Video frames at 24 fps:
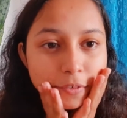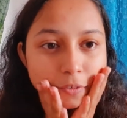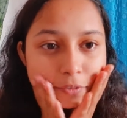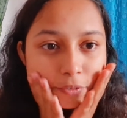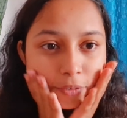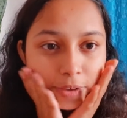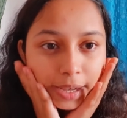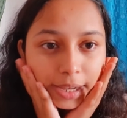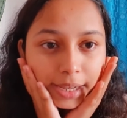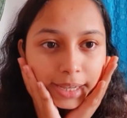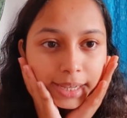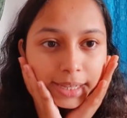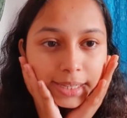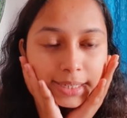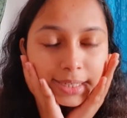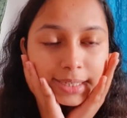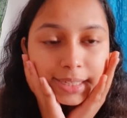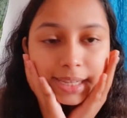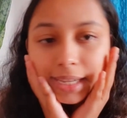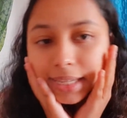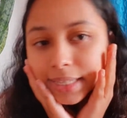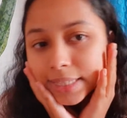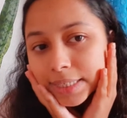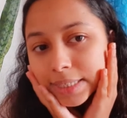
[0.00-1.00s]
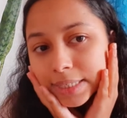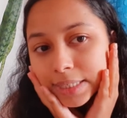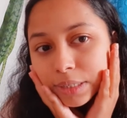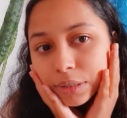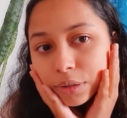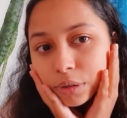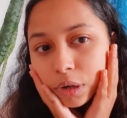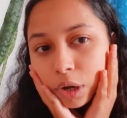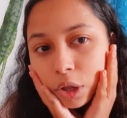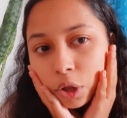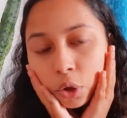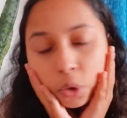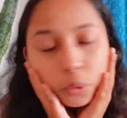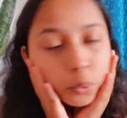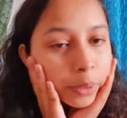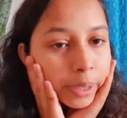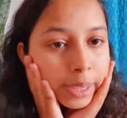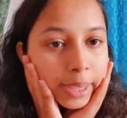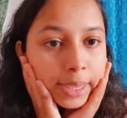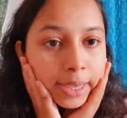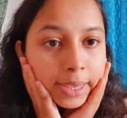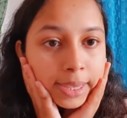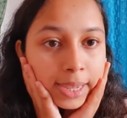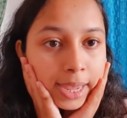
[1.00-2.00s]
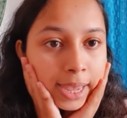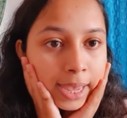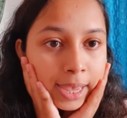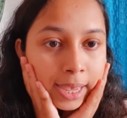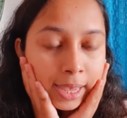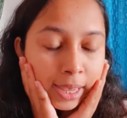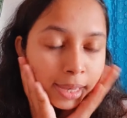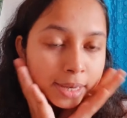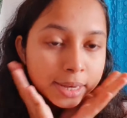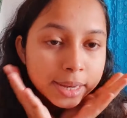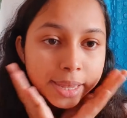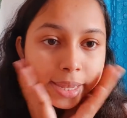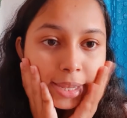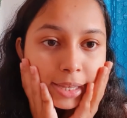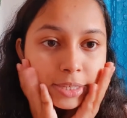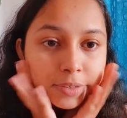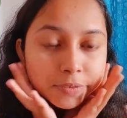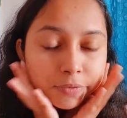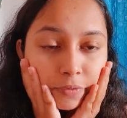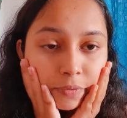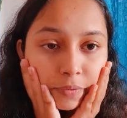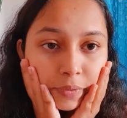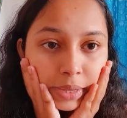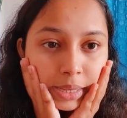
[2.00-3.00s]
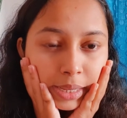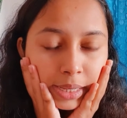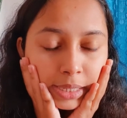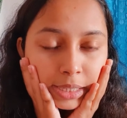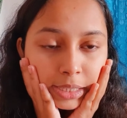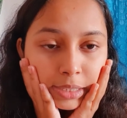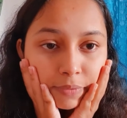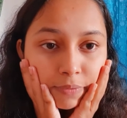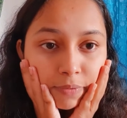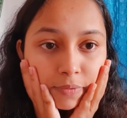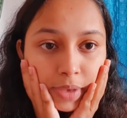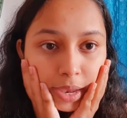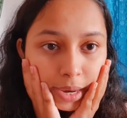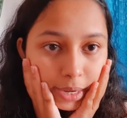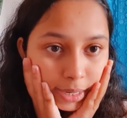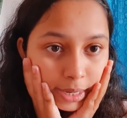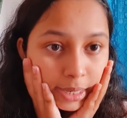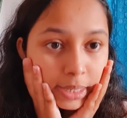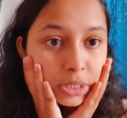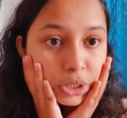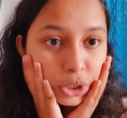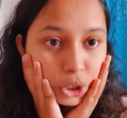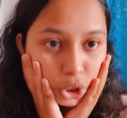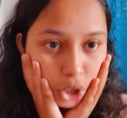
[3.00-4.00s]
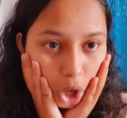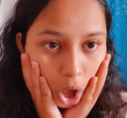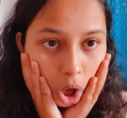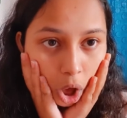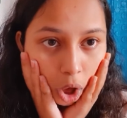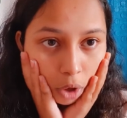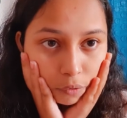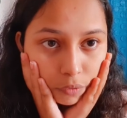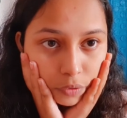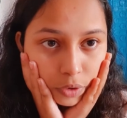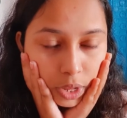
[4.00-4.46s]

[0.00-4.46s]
face is glowing and it feels very soft.